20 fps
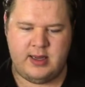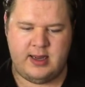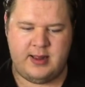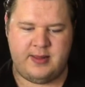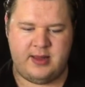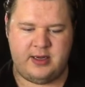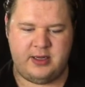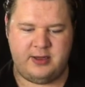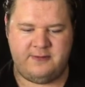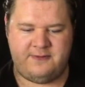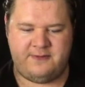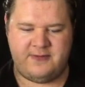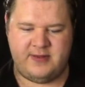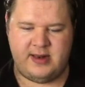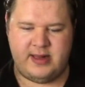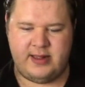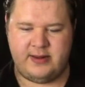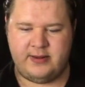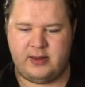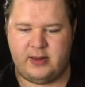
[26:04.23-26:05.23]
And then you
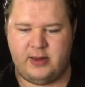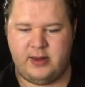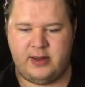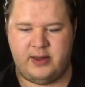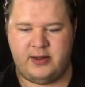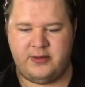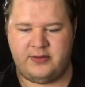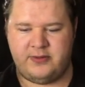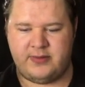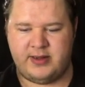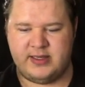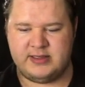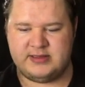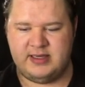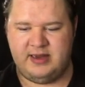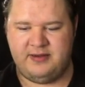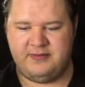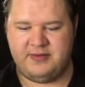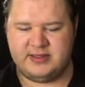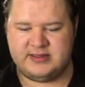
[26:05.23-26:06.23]
fill out all the
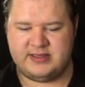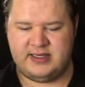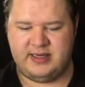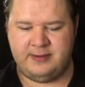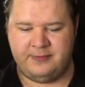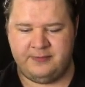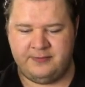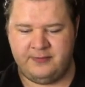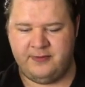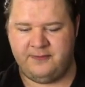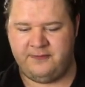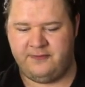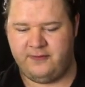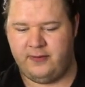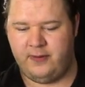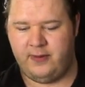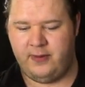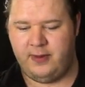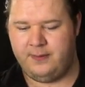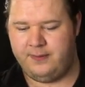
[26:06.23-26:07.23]
rest of this
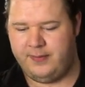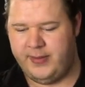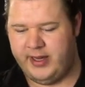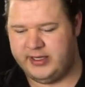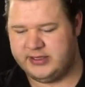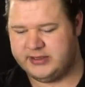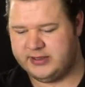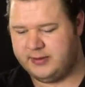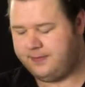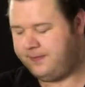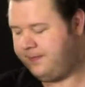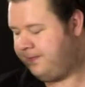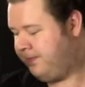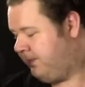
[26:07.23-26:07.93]
information.